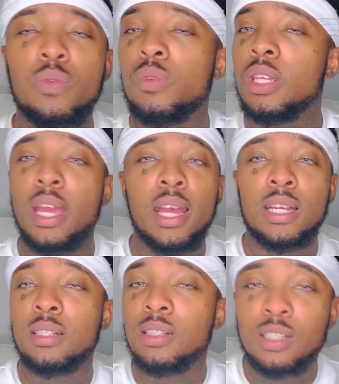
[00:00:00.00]

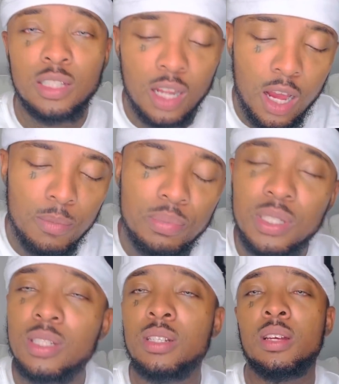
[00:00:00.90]
yeah,
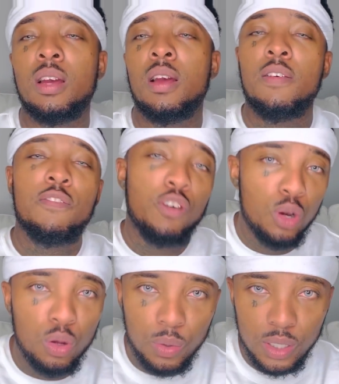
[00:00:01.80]
subs,
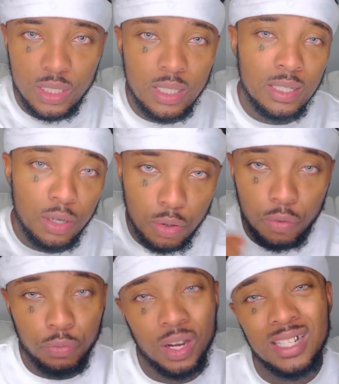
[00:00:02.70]
followers. Tell
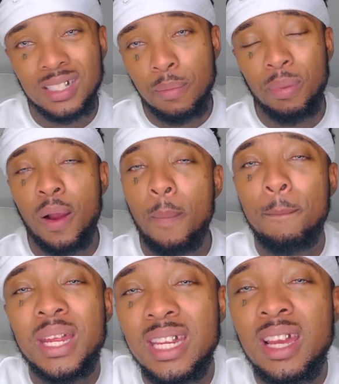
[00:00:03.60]
your friends about
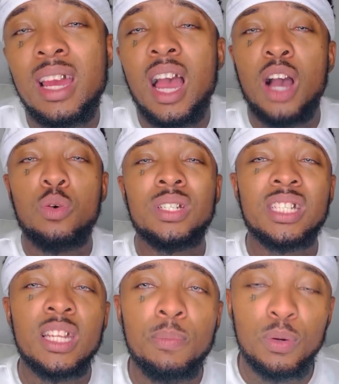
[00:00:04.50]
me. I always
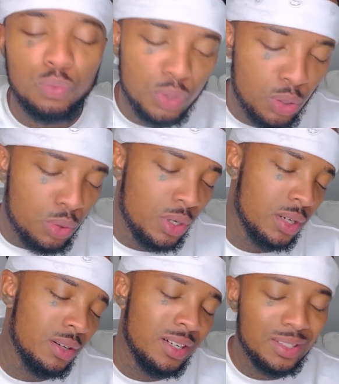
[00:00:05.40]
keep it
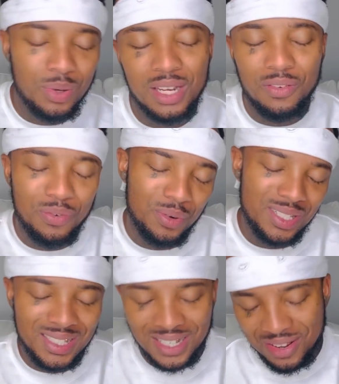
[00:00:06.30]
real
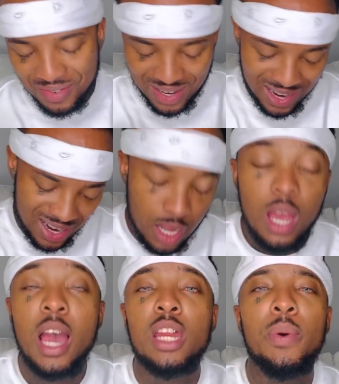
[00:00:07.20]
24/7 8.
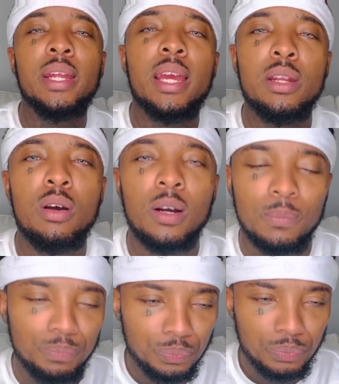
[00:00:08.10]
Anyway, yeah, no,